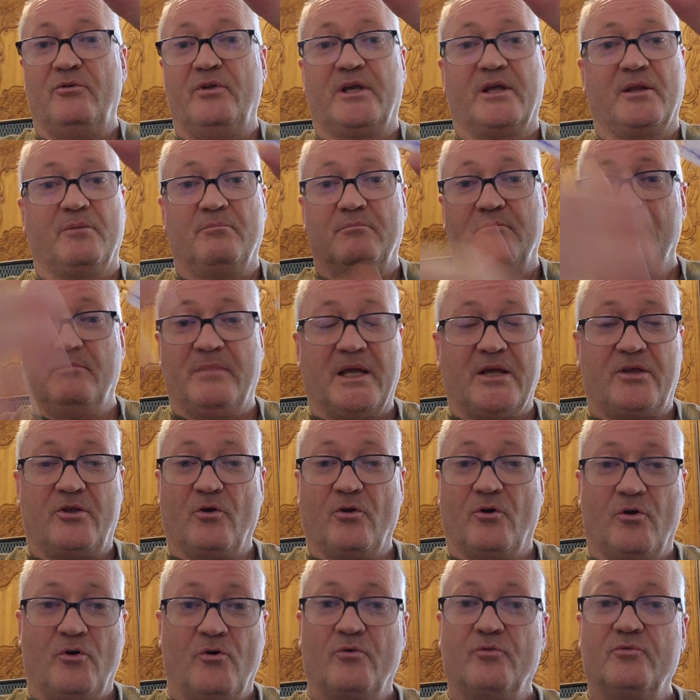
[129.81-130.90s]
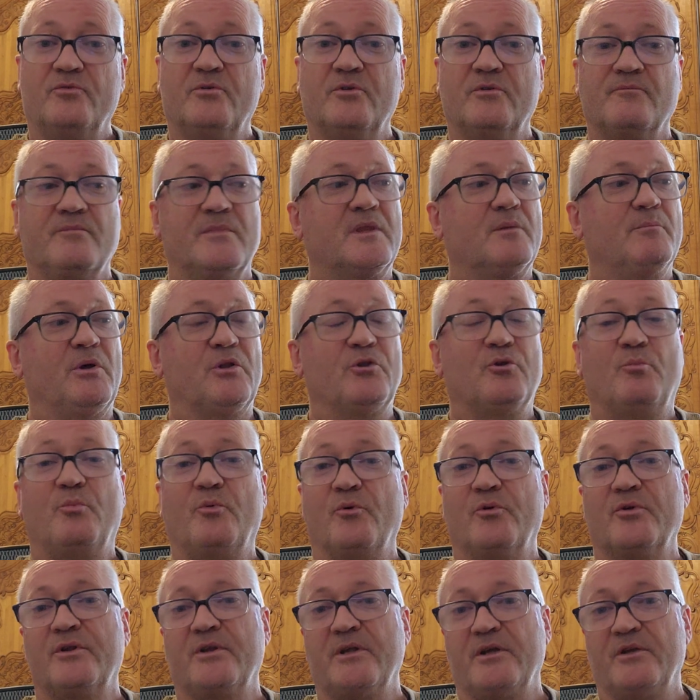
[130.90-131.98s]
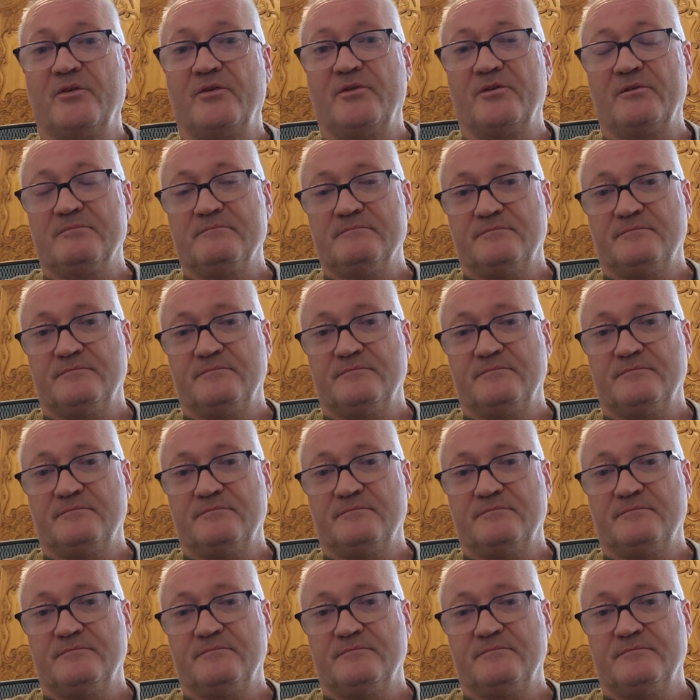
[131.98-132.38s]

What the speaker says: You can make your own. But the point is,